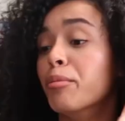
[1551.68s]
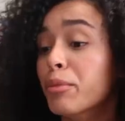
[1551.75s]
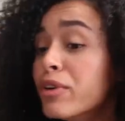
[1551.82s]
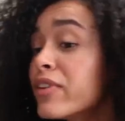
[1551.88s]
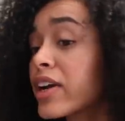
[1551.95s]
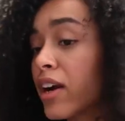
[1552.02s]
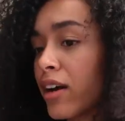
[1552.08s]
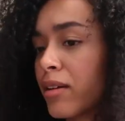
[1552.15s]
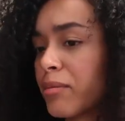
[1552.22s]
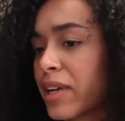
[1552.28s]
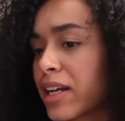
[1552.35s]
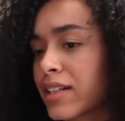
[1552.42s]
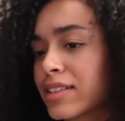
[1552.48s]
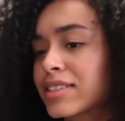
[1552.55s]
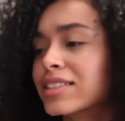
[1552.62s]
Moving on,
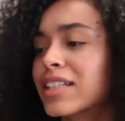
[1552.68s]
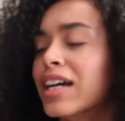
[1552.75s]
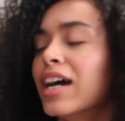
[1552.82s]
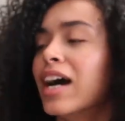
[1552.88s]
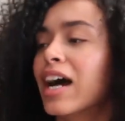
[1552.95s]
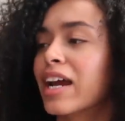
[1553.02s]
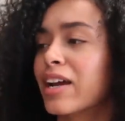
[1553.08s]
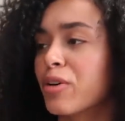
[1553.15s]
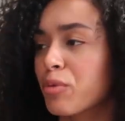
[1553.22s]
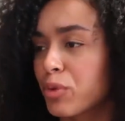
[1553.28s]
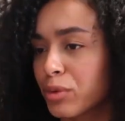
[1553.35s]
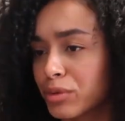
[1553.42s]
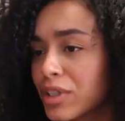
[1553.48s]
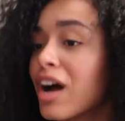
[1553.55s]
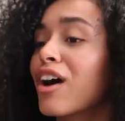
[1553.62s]
because I
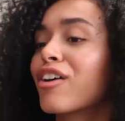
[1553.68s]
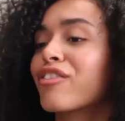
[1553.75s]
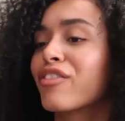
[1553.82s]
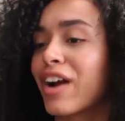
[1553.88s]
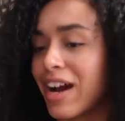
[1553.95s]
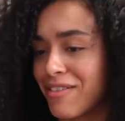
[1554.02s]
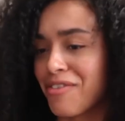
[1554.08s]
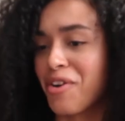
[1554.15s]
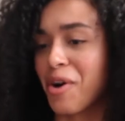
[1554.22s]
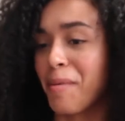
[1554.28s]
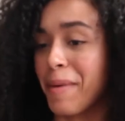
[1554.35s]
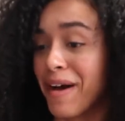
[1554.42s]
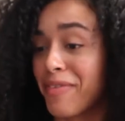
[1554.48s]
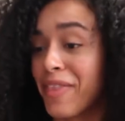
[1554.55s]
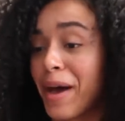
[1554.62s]
will talk forever
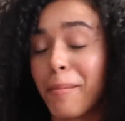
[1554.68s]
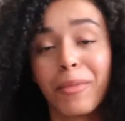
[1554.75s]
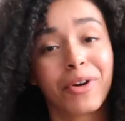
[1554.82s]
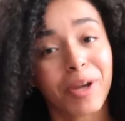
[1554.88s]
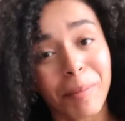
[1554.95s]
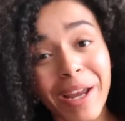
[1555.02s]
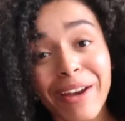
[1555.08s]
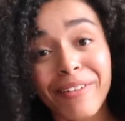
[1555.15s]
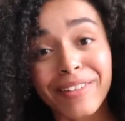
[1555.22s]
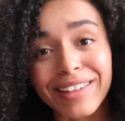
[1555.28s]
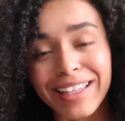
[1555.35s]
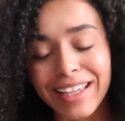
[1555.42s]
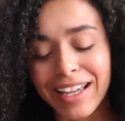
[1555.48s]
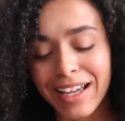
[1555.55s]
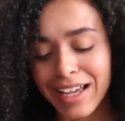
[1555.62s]
about that book,
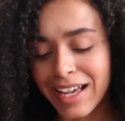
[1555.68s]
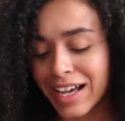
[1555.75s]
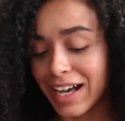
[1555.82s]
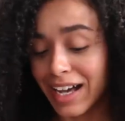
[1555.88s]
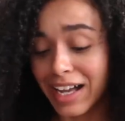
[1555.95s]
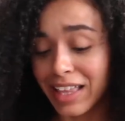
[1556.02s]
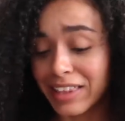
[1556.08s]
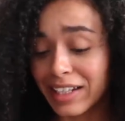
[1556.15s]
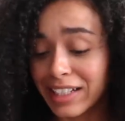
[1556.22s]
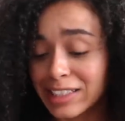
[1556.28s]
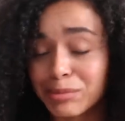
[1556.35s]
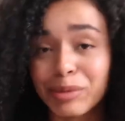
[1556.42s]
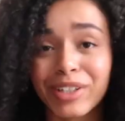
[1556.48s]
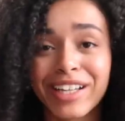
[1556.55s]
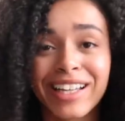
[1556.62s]
apparently. The
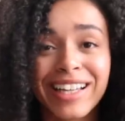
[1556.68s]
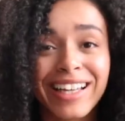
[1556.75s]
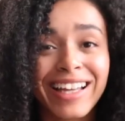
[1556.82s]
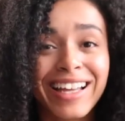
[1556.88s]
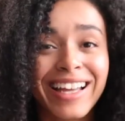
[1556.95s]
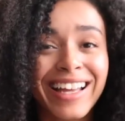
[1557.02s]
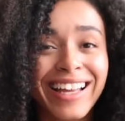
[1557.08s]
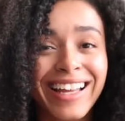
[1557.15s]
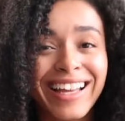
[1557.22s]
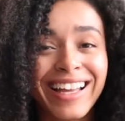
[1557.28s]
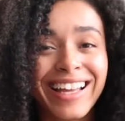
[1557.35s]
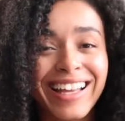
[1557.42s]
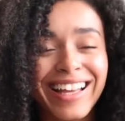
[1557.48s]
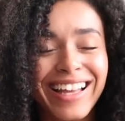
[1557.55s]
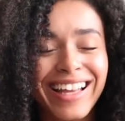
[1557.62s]
next book
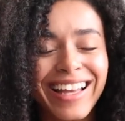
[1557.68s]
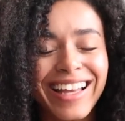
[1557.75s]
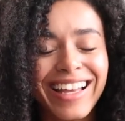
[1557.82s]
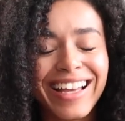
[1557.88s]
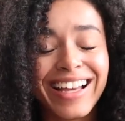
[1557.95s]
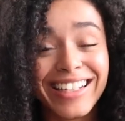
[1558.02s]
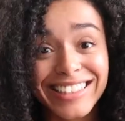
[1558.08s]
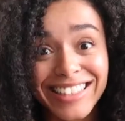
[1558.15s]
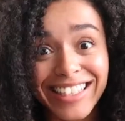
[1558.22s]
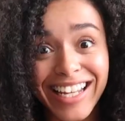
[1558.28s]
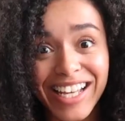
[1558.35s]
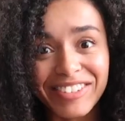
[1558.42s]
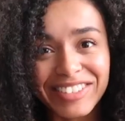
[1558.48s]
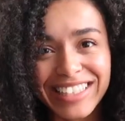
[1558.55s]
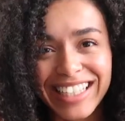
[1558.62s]
is
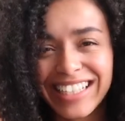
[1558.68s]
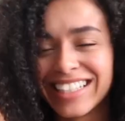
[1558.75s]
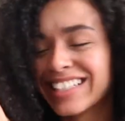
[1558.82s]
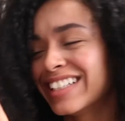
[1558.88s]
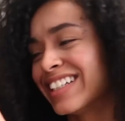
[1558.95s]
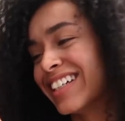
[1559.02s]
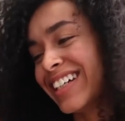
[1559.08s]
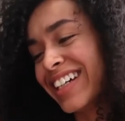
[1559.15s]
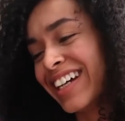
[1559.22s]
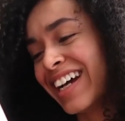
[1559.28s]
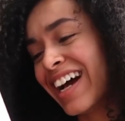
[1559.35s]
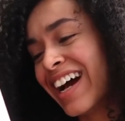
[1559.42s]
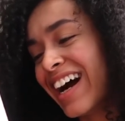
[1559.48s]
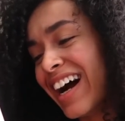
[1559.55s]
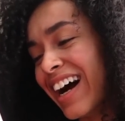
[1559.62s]
DNF.
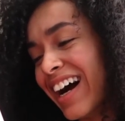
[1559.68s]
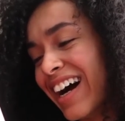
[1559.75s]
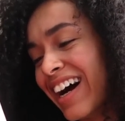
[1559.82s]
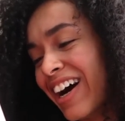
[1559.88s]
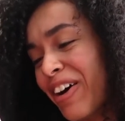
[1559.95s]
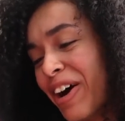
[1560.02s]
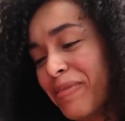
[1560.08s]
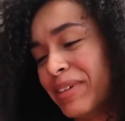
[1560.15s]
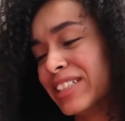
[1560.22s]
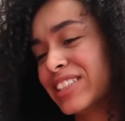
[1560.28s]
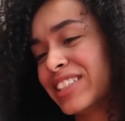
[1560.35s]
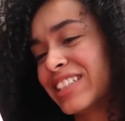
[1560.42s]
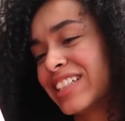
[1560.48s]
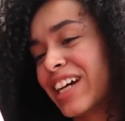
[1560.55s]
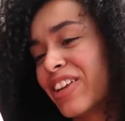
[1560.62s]
I'm
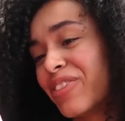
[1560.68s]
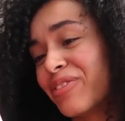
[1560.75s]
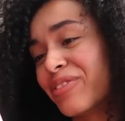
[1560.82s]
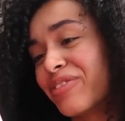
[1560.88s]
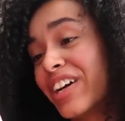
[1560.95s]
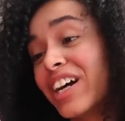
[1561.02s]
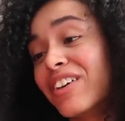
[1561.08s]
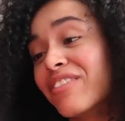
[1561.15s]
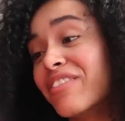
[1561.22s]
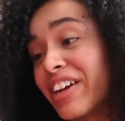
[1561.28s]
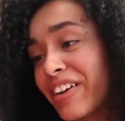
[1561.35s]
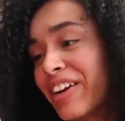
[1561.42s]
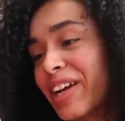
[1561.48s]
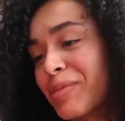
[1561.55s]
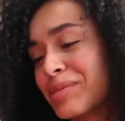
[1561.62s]
actually kind of
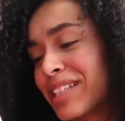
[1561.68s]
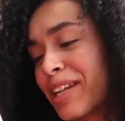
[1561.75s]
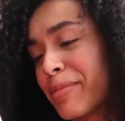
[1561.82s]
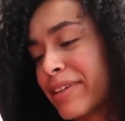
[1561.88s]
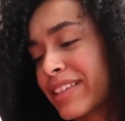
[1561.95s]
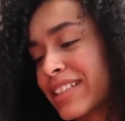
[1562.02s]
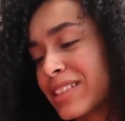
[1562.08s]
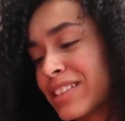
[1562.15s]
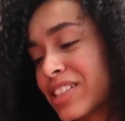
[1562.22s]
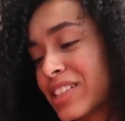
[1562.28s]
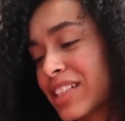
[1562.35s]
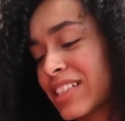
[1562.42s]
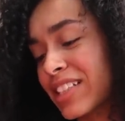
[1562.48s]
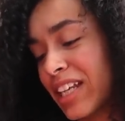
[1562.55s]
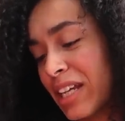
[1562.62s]
very upset about this, just
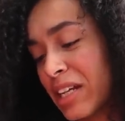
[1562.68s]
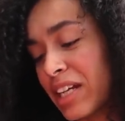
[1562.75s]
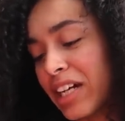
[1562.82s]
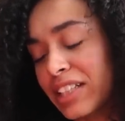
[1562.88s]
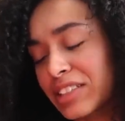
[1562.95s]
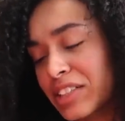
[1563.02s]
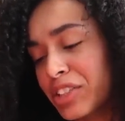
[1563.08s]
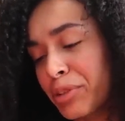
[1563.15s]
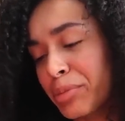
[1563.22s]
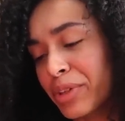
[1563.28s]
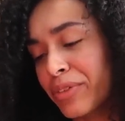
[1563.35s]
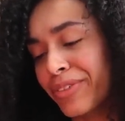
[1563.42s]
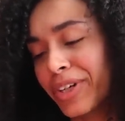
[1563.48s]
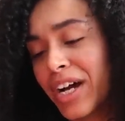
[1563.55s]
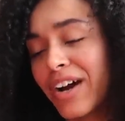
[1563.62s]
because I got such a
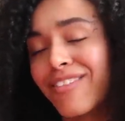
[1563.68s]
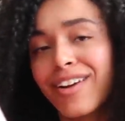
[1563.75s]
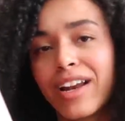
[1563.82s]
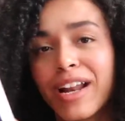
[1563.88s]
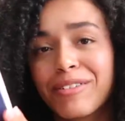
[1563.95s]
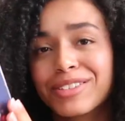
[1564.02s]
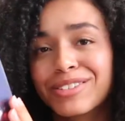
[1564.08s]
beautiful cover, and I